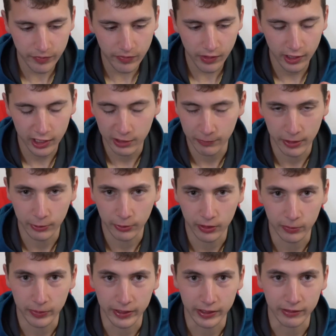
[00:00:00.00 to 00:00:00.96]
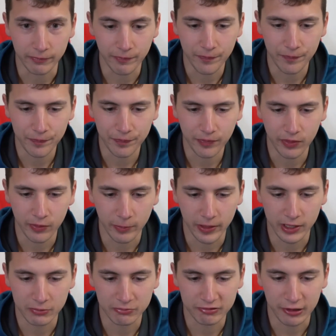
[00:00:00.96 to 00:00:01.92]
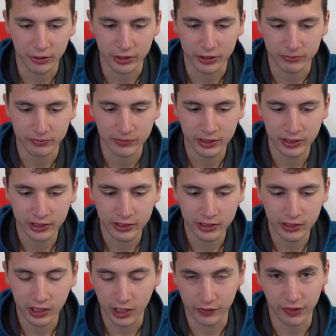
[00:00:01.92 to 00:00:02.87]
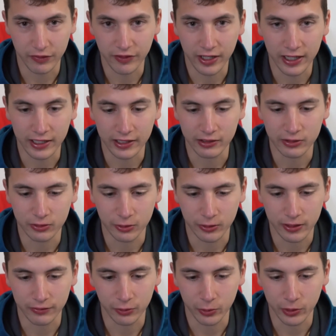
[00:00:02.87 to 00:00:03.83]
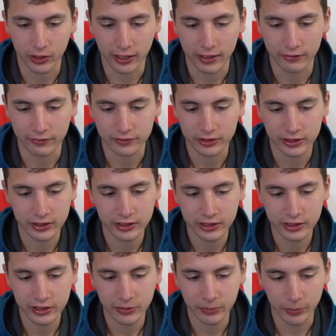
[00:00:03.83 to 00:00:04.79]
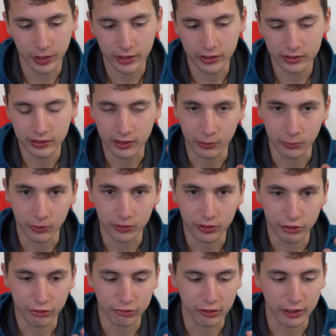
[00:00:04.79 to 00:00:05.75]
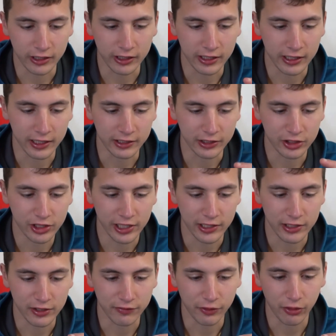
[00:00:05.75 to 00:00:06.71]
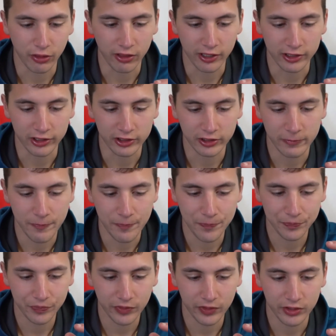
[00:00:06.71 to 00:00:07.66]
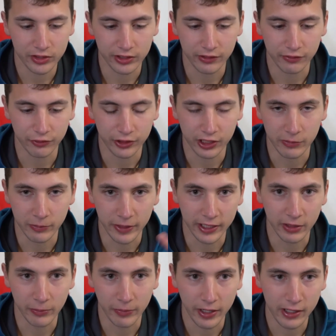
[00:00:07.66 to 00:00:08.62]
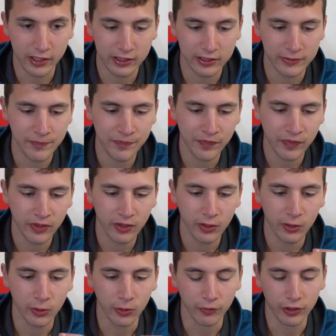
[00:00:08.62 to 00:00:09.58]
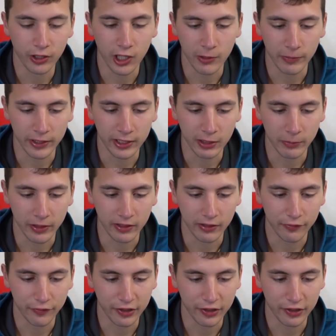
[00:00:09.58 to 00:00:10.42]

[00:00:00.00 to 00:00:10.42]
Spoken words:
and it may well be the best brownie I've ever had or ever will have, but I want to try and change a few things to see if we can make it better, or if we can't make it better,